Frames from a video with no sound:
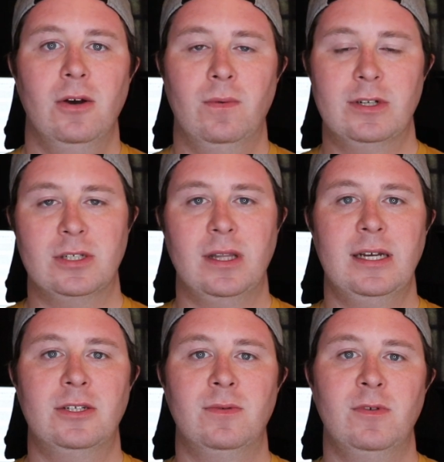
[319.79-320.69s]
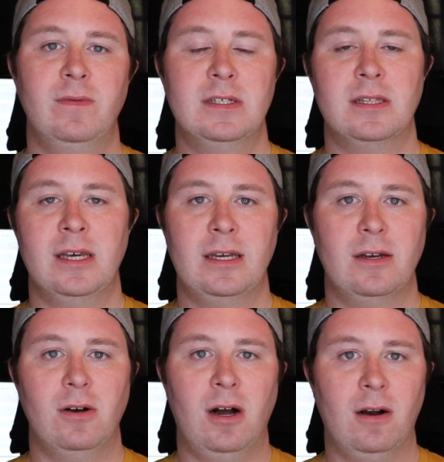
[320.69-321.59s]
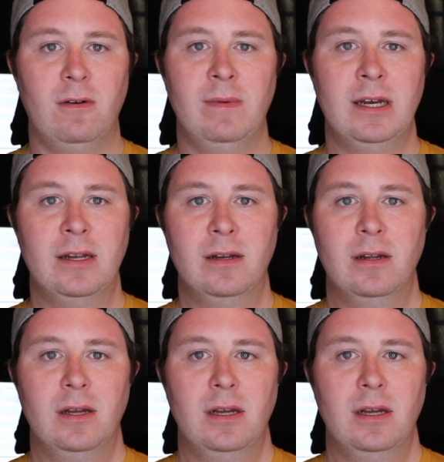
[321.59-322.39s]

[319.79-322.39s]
which led to movies like Aquaman